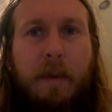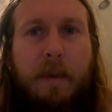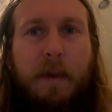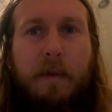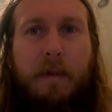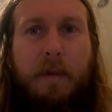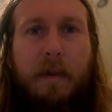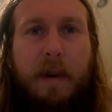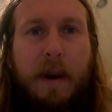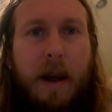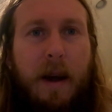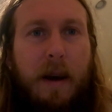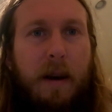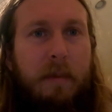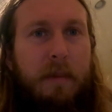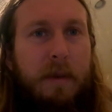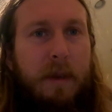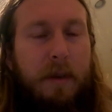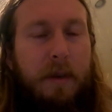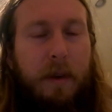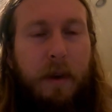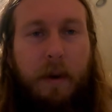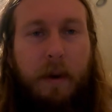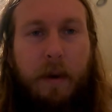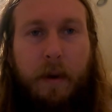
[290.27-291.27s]
but for now I'm
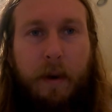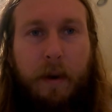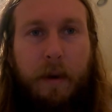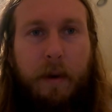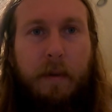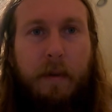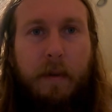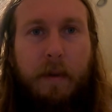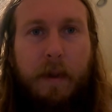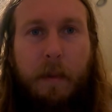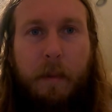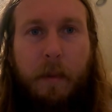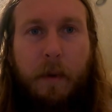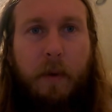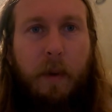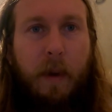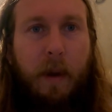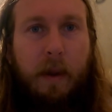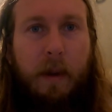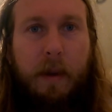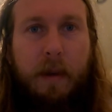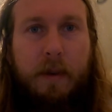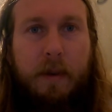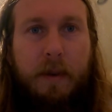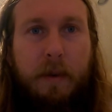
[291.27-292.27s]
just going over them
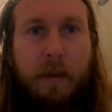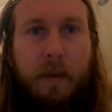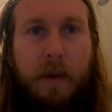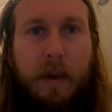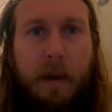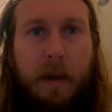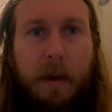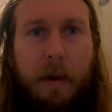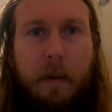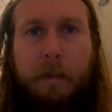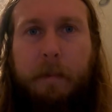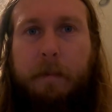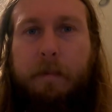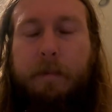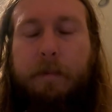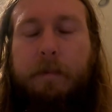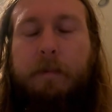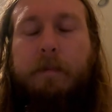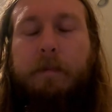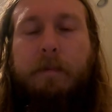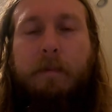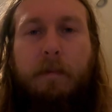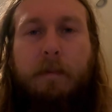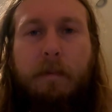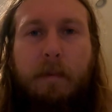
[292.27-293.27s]
quickly so we can,
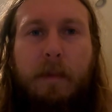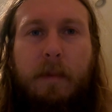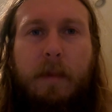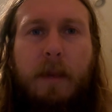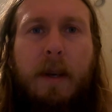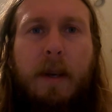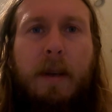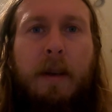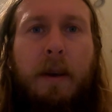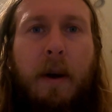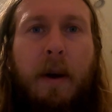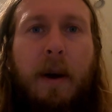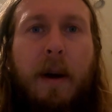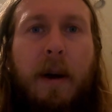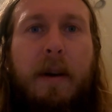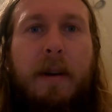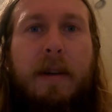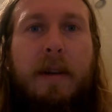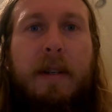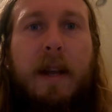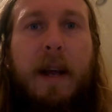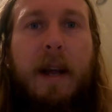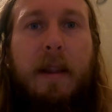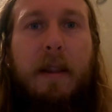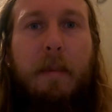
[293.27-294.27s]
you know,
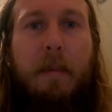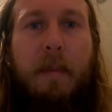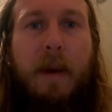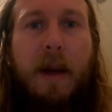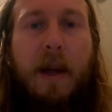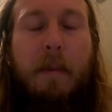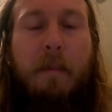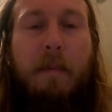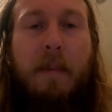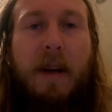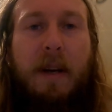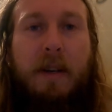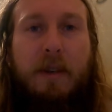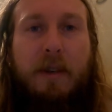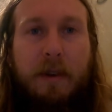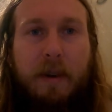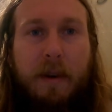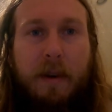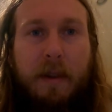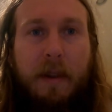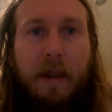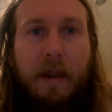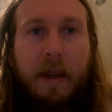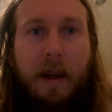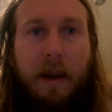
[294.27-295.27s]
understand the main picture
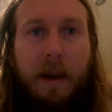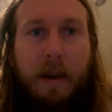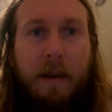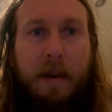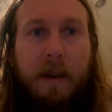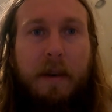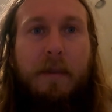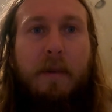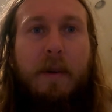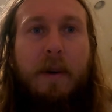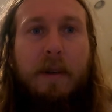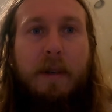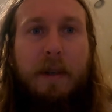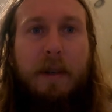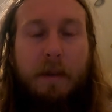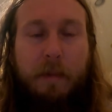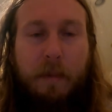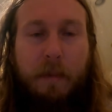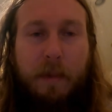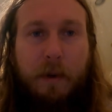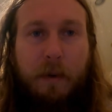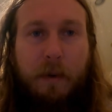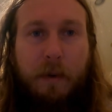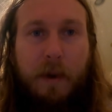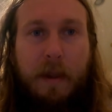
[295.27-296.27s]
and the differences
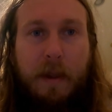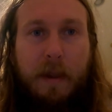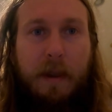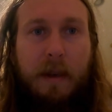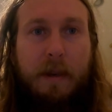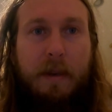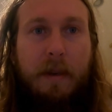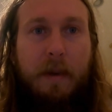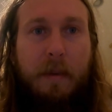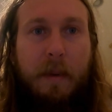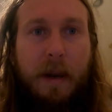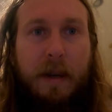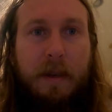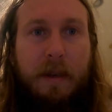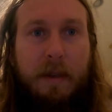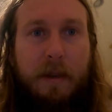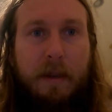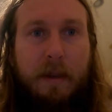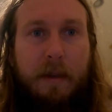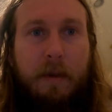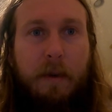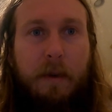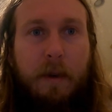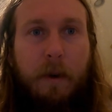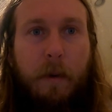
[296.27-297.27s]
between these
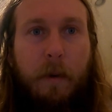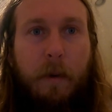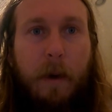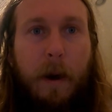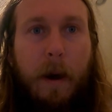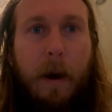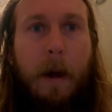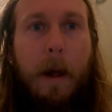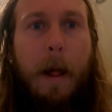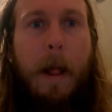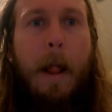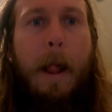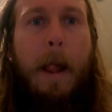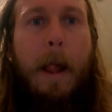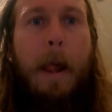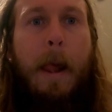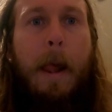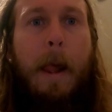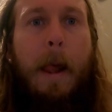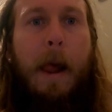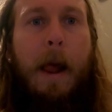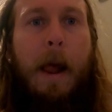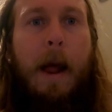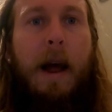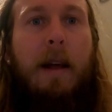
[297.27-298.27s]
dimensions. So
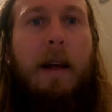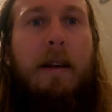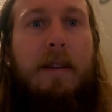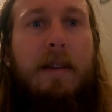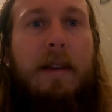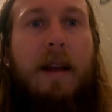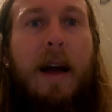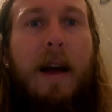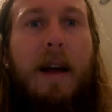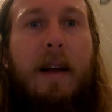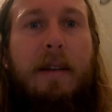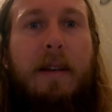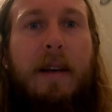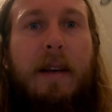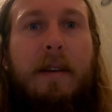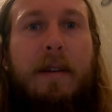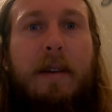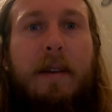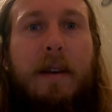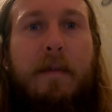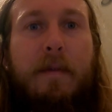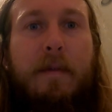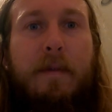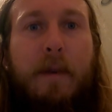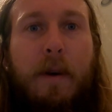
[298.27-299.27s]
As science has
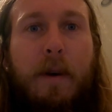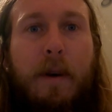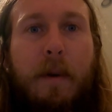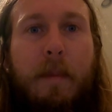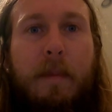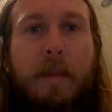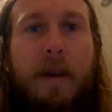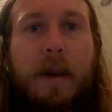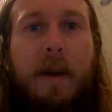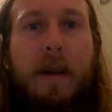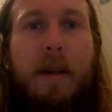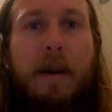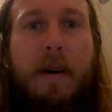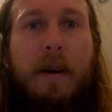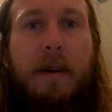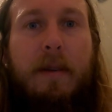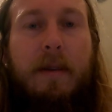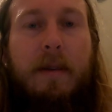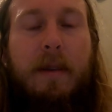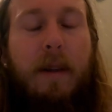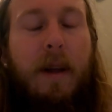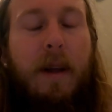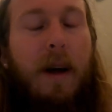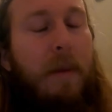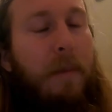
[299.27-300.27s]
confirmed, there is
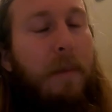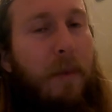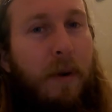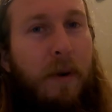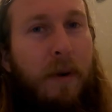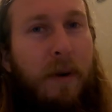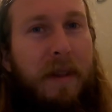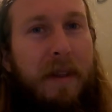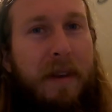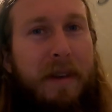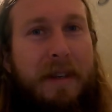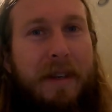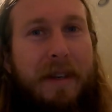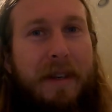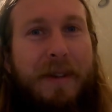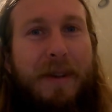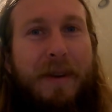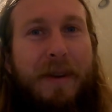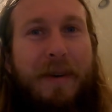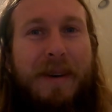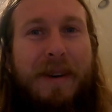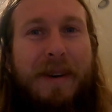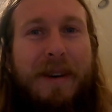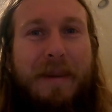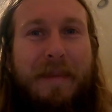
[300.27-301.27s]
a lot more than just
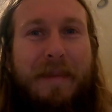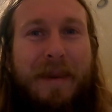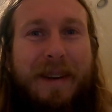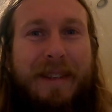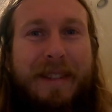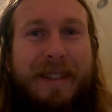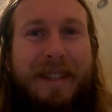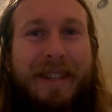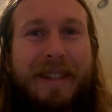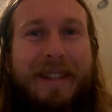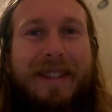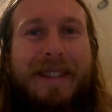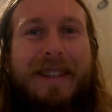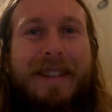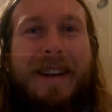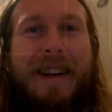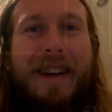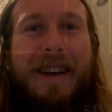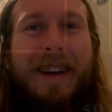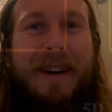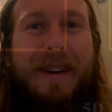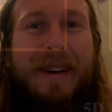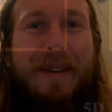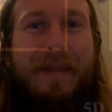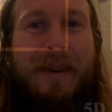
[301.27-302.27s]
three dimensions.
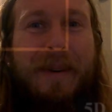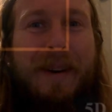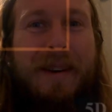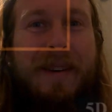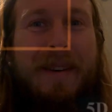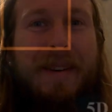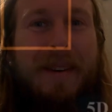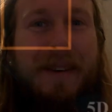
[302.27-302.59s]
What